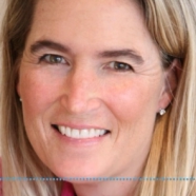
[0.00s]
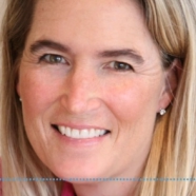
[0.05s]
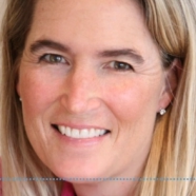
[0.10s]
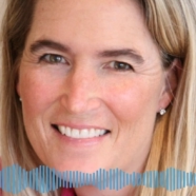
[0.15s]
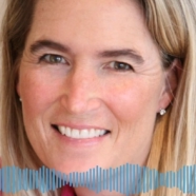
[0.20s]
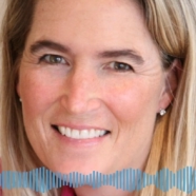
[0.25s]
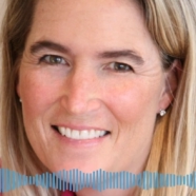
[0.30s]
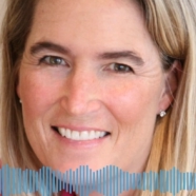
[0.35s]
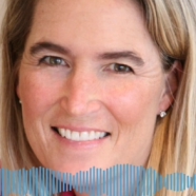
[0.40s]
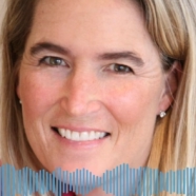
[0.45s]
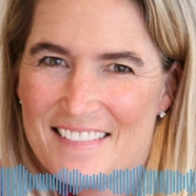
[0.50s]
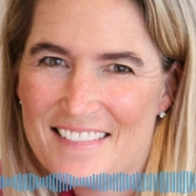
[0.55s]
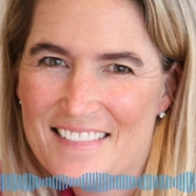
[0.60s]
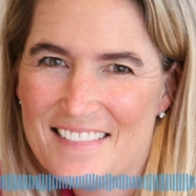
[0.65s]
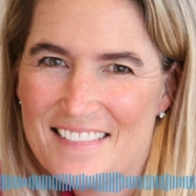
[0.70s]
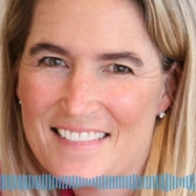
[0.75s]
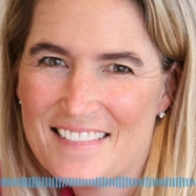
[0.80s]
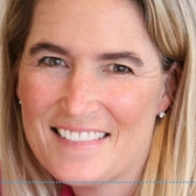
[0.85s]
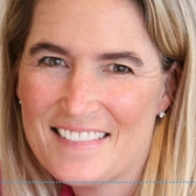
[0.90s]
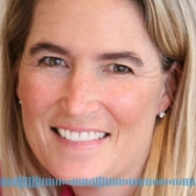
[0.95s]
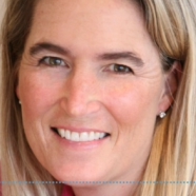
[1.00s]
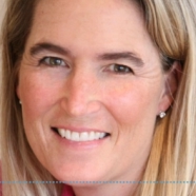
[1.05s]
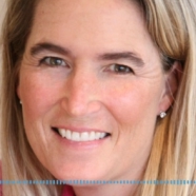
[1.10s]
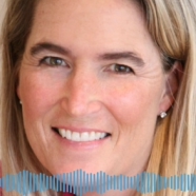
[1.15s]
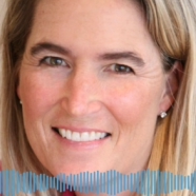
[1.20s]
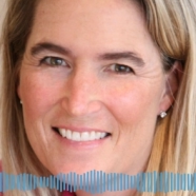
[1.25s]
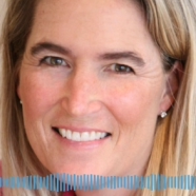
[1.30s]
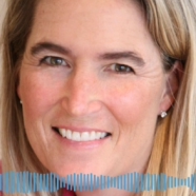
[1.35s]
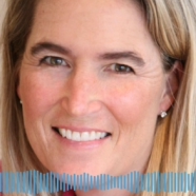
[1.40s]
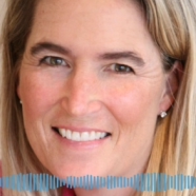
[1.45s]
And
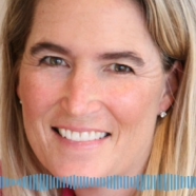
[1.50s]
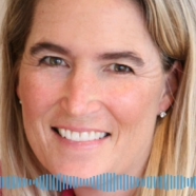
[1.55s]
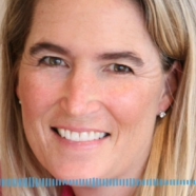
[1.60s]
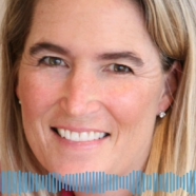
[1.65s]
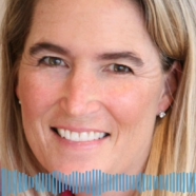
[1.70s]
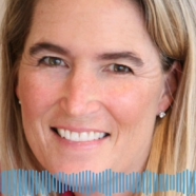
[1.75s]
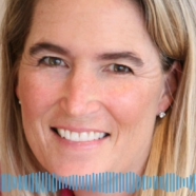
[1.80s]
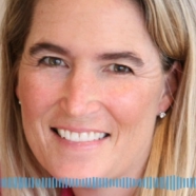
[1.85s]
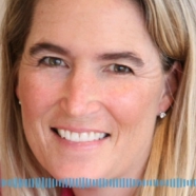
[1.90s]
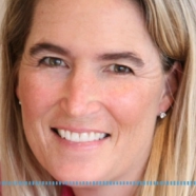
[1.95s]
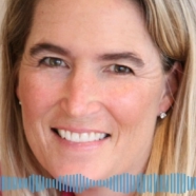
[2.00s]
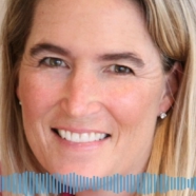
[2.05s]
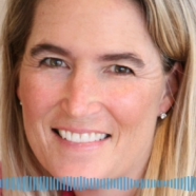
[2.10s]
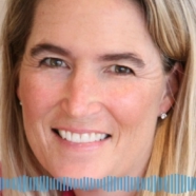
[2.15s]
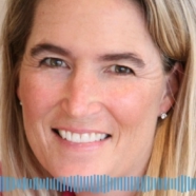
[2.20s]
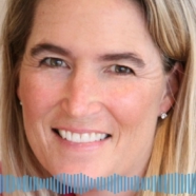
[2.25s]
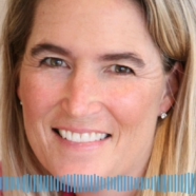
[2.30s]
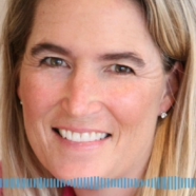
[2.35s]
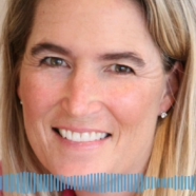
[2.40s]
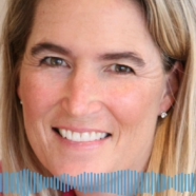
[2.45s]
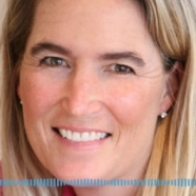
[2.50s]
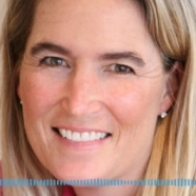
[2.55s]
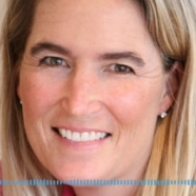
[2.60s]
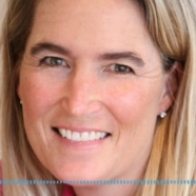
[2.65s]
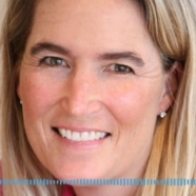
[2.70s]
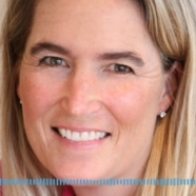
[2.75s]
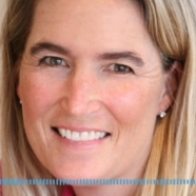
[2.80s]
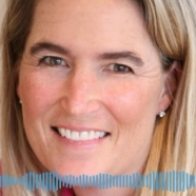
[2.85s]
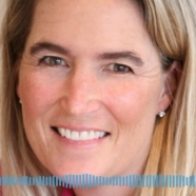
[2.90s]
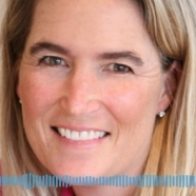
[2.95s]
always dreamed
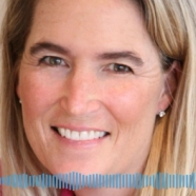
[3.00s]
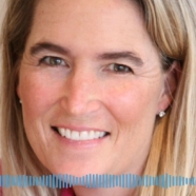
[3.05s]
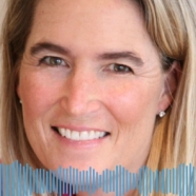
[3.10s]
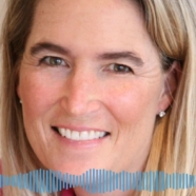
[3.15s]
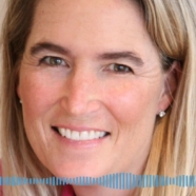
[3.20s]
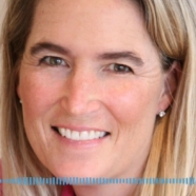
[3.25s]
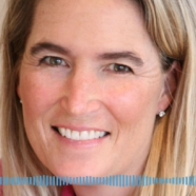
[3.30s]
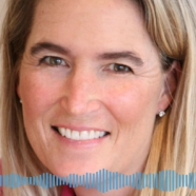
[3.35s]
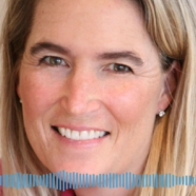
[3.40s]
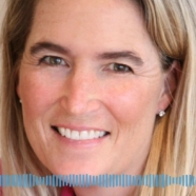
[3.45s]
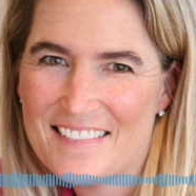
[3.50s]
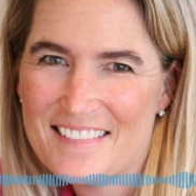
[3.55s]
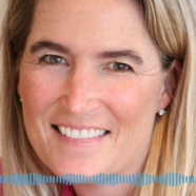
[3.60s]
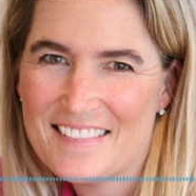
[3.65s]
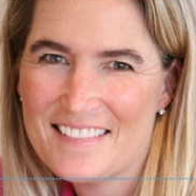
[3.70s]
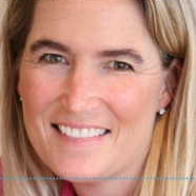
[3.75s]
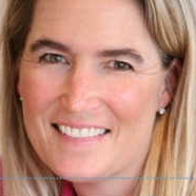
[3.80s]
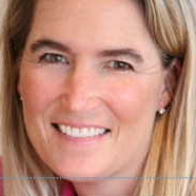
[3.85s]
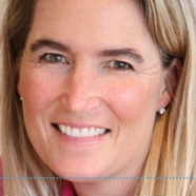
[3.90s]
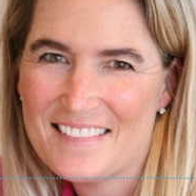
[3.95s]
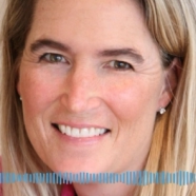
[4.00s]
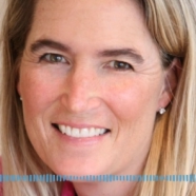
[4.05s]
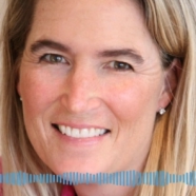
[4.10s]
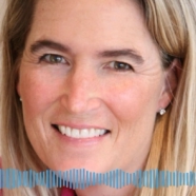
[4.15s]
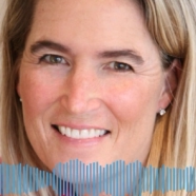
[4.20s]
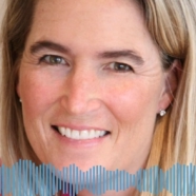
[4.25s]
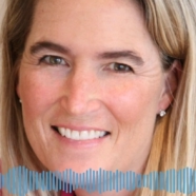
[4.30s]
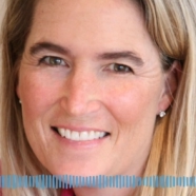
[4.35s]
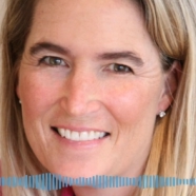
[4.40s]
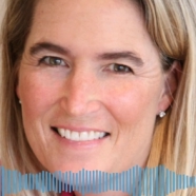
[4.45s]
of trying to write one
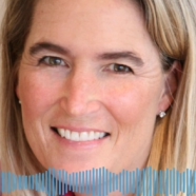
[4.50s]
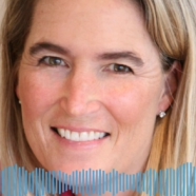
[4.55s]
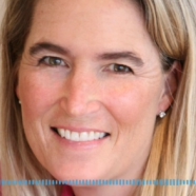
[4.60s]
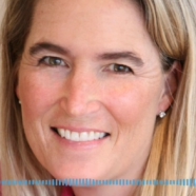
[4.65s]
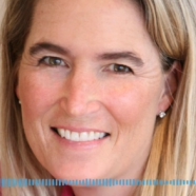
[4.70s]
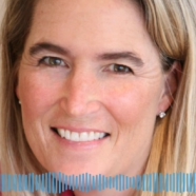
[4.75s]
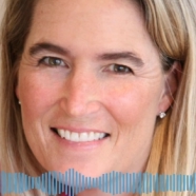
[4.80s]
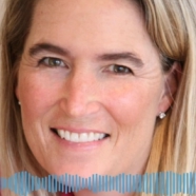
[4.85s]
myself.